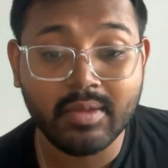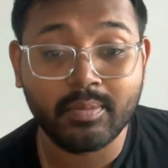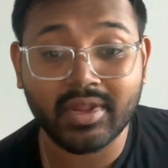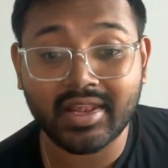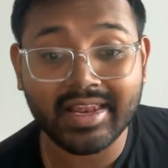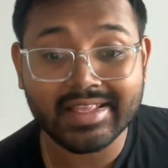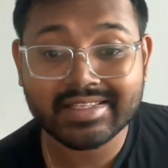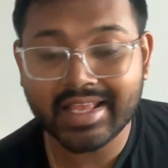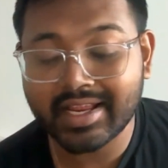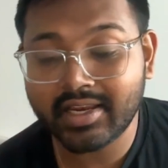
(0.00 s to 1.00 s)
but
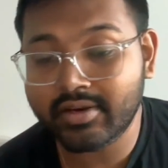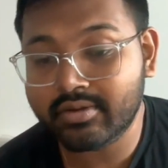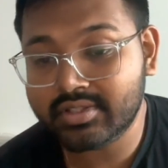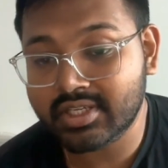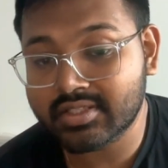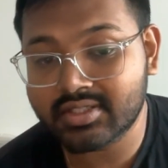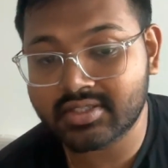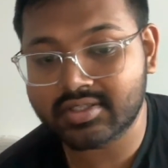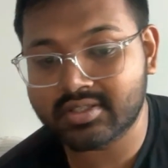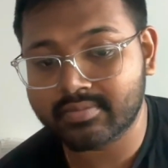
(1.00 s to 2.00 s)
less likely to change the
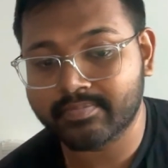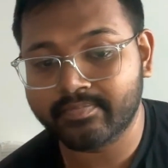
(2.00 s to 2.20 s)
system.